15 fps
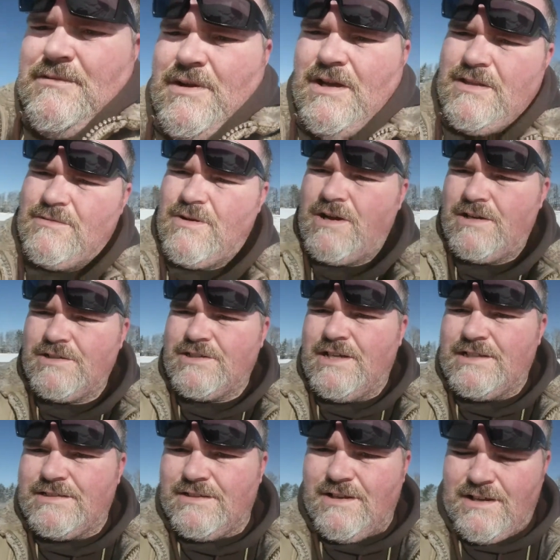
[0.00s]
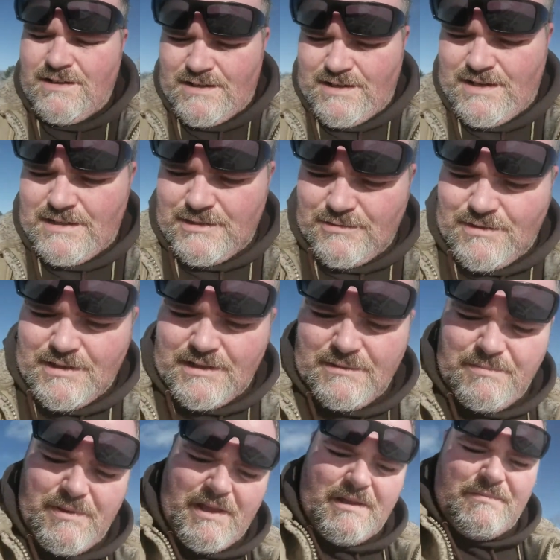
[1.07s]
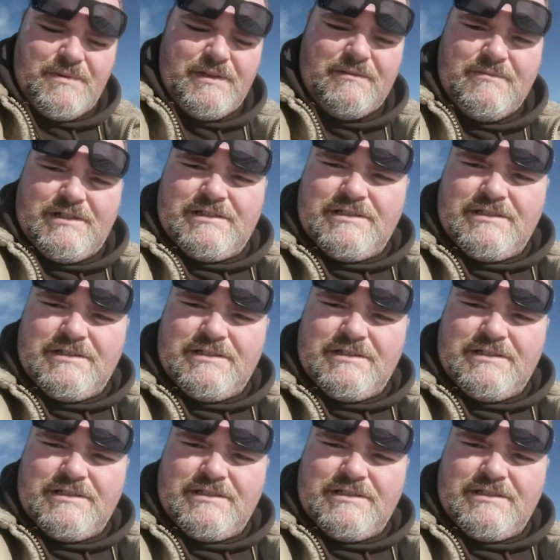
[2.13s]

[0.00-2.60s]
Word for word: Well, the water's nice and hot, guys, so I'm going to plop in